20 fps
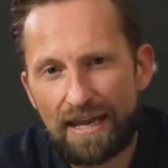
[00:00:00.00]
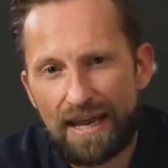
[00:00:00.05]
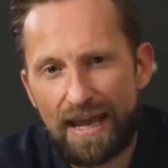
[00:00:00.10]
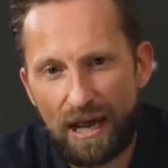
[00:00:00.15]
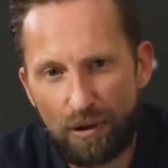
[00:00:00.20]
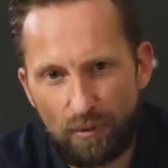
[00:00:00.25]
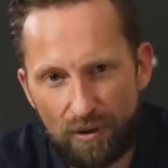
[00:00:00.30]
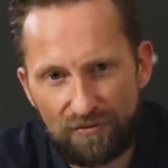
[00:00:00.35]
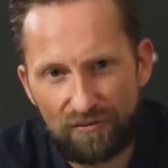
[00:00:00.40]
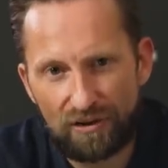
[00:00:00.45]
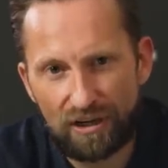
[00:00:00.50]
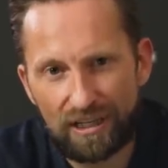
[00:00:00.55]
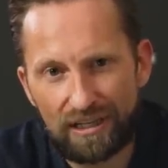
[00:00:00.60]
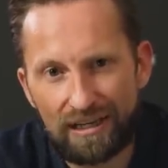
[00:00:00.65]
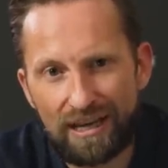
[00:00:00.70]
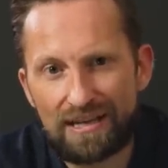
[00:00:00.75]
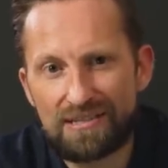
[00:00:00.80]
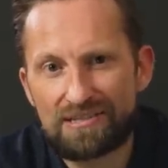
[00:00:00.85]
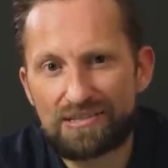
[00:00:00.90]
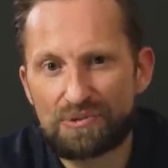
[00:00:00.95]
However,
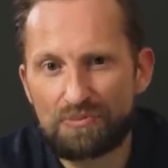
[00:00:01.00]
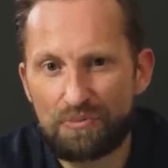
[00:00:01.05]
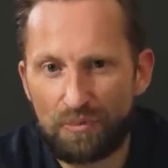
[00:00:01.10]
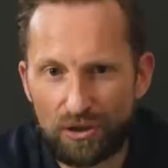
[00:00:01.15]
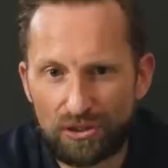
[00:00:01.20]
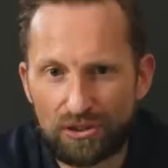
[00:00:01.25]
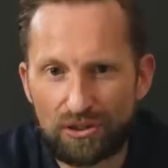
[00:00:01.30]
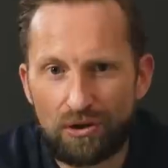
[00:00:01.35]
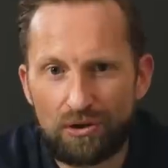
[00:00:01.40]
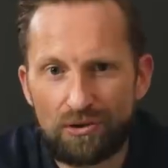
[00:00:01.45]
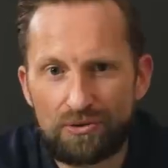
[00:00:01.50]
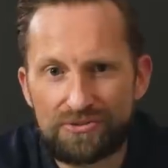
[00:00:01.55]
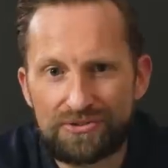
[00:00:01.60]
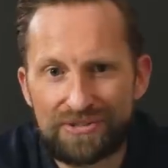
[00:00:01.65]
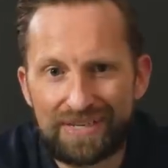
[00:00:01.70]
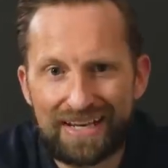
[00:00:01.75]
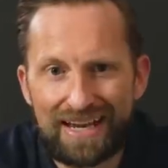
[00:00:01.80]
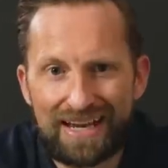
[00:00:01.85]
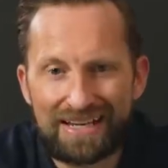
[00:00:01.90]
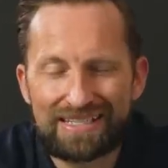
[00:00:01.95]
it has some mod
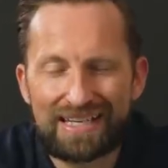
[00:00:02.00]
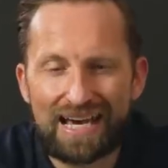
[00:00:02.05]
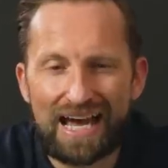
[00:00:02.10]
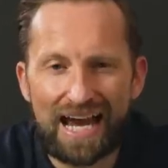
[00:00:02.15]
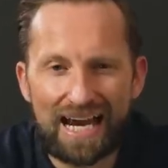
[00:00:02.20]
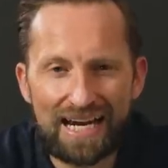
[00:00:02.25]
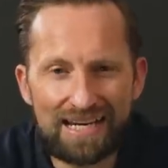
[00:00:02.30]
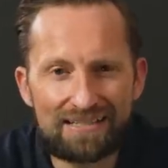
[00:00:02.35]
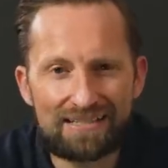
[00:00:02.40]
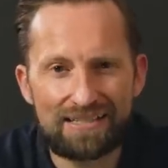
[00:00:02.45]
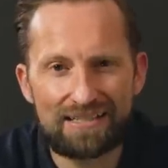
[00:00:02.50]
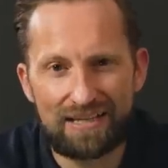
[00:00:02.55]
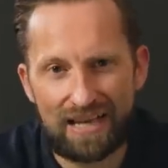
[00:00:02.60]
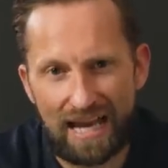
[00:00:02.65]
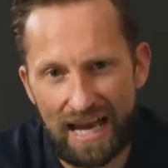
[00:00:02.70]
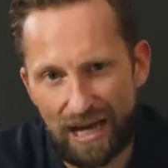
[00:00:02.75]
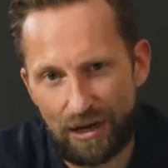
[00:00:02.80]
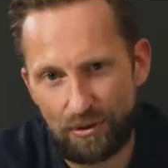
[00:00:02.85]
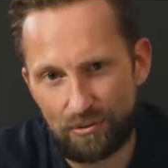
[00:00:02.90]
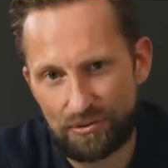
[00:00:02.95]
cons. It has eighty
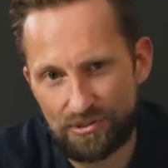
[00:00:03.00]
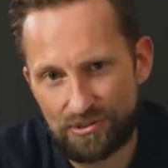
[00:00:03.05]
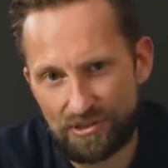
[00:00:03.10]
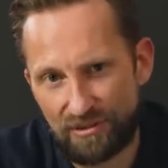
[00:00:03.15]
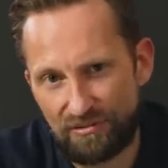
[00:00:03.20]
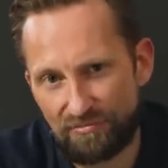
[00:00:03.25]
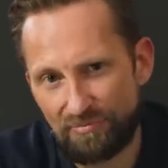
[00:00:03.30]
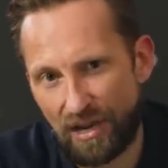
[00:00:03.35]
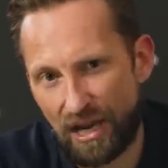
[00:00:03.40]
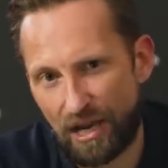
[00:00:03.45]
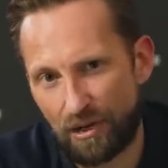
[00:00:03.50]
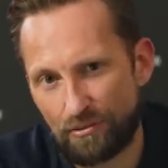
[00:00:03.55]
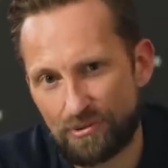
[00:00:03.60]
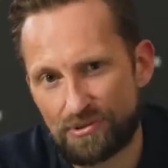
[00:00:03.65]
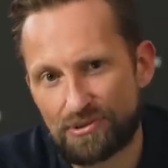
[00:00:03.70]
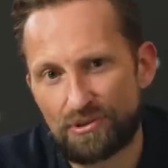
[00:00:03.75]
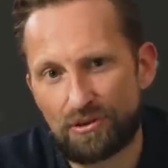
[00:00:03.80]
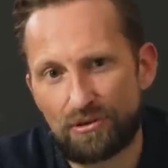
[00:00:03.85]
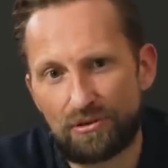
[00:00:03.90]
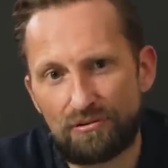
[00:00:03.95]
hours of power
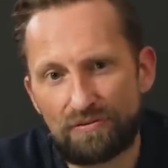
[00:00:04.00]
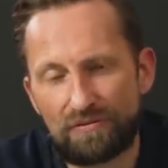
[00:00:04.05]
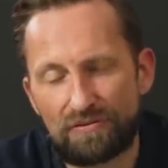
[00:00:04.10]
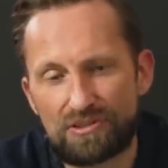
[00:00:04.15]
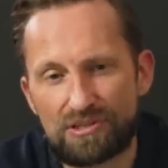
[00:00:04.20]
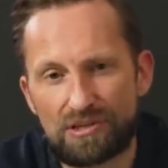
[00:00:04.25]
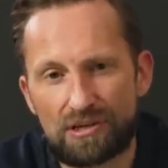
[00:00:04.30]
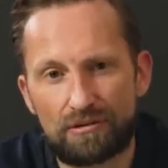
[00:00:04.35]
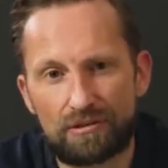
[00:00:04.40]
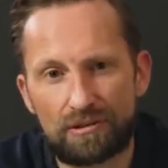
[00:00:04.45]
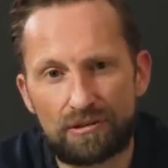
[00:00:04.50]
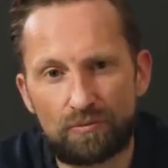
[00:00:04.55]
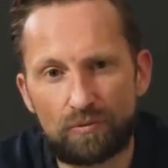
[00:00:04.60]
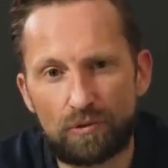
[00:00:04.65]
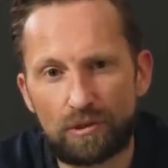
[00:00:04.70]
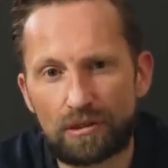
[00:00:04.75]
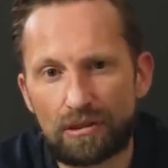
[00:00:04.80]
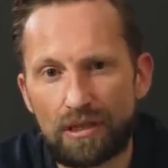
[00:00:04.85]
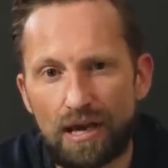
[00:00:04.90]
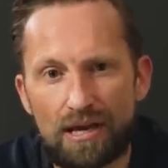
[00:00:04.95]
reserve, so it
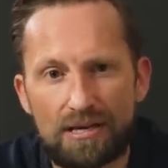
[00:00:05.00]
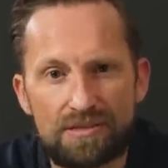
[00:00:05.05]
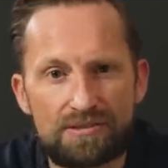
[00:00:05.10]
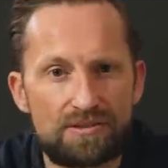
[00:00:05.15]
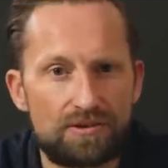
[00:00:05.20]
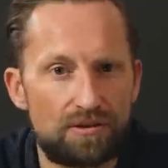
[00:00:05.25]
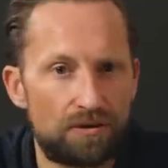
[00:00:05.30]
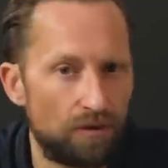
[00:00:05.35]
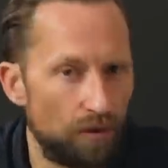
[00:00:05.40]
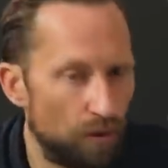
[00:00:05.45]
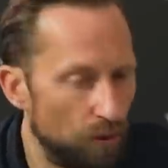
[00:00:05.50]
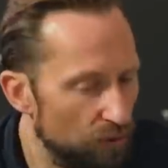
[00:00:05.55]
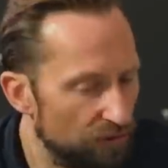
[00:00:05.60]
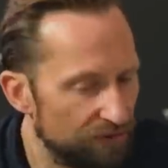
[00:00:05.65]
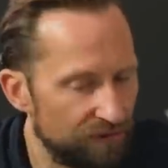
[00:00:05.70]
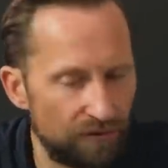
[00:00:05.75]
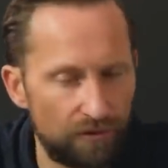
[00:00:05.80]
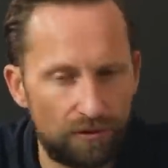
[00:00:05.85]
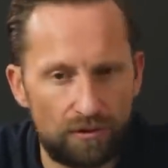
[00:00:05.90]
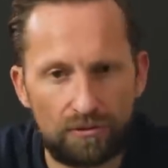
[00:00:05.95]
will last all
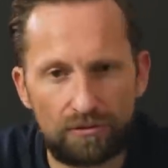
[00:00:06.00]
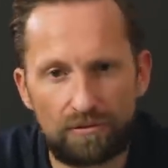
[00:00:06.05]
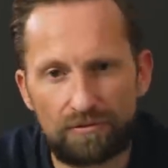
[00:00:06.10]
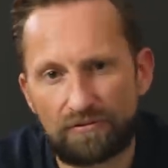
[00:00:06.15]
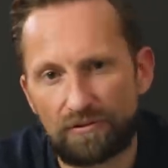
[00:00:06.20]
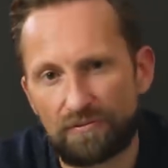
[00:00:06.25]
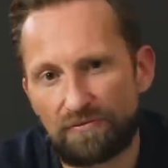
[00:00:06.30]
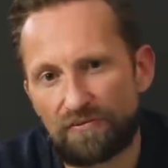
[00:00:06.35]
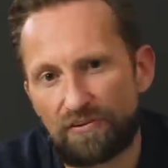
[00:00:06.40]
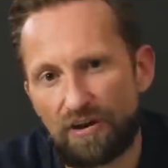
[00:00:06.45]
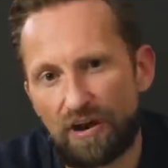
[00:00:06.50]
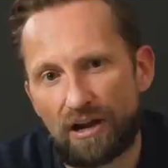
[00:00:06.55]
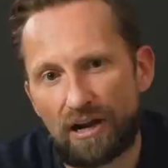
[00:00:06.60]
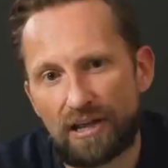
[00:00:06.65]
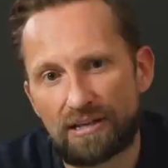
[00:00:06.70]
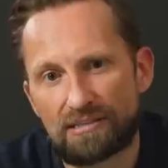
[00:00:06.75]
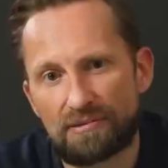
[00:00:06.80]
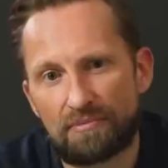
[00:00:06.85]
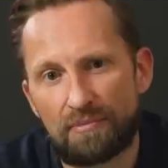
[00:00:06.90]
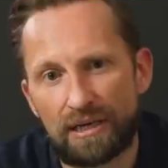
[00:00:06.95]
through from
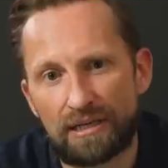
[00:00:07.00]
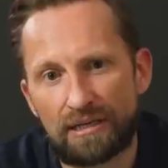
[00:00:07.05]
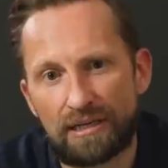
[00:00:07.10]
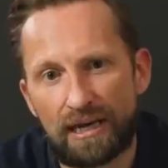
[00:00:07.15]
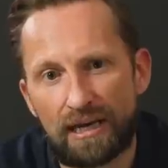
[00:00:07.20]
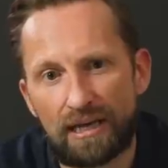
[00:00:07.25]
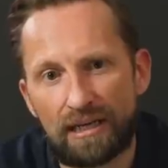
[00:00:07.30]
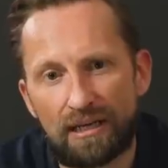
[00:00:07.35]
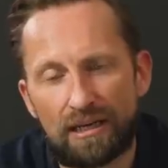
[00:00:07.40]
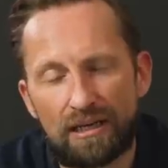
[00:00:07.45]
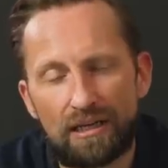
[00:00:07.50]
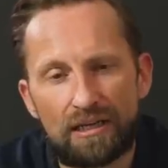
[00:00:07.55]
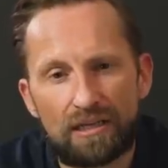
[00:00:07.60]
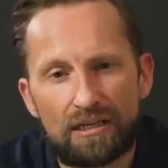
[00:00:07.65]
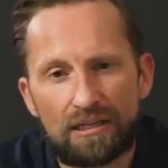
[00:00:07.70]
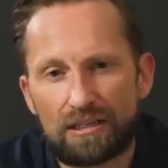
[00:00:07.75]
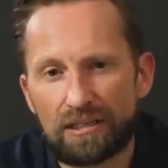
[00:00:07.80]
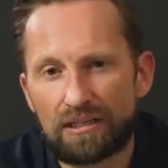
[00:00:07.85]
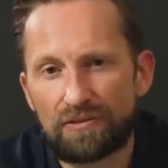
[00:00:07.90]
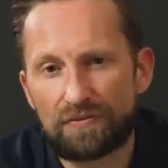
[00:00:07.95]
Friday to Monday,
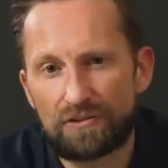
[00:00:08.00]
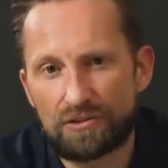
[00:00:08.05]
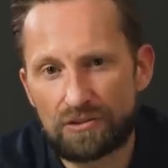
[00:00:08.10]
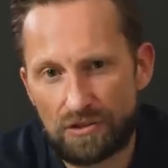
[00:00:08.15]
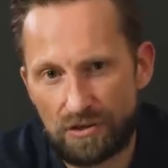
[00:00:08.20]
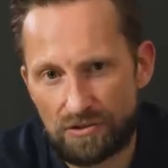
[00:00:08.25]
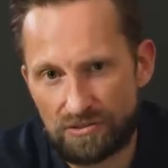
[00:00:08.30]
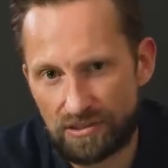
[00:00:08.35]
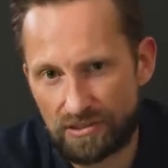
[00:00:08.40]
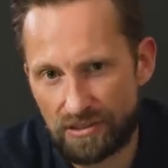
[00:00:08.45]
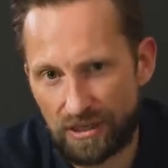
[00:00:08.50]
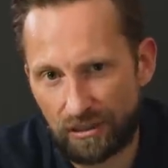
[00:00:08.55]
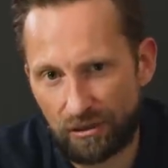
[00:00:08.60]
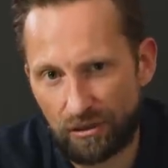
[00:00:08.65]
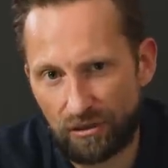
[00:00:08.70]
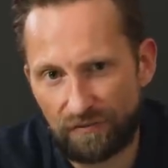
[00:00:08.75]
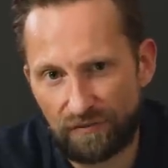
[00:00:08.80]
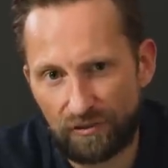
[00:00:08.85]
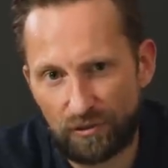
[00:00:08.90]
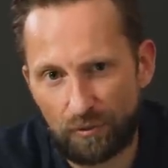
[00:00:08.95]
if you chose to take
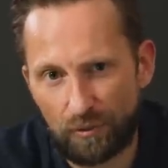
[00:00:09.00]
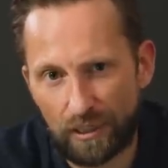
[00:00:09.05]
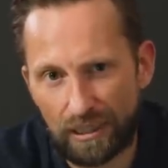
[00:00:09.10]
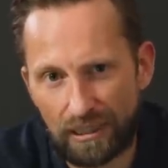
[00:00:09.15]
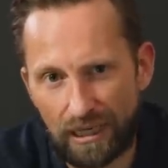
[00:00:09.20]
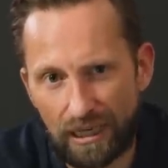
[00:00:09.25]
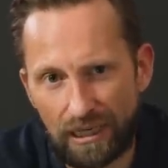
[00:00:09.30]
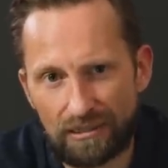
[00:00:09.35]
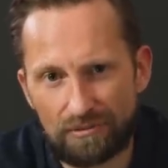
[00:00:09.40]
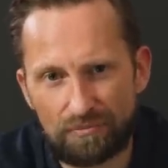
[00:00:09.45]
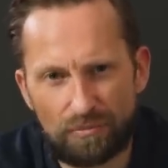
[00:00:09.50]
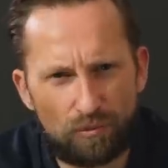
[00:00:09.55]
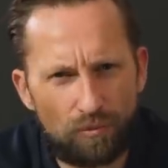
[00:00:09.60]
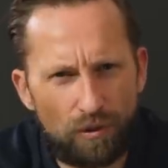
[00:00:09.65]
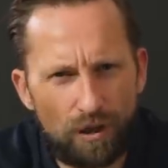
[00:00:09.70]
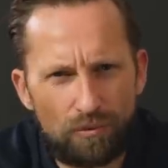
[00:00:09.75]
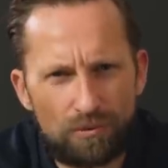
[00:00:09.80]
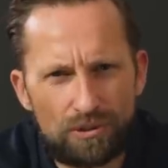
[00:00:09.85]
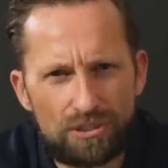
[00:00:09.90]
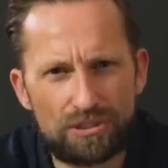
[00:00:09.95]
it off for the weekend, but
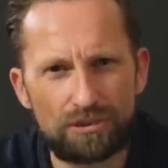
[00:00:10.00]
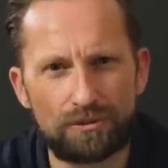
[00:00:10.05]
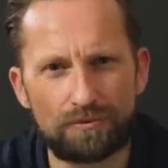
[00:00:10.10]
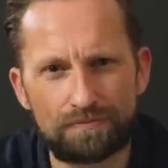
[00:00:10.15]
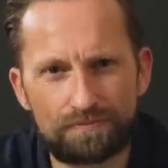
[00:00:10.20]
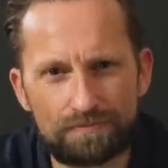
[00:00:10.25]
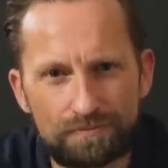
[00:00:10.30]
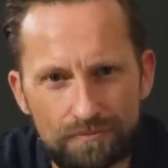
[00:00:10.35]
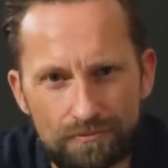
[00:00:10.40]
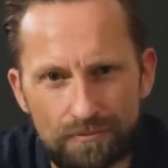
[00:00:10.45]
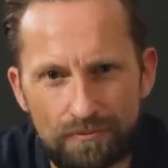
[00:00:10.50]
why would you?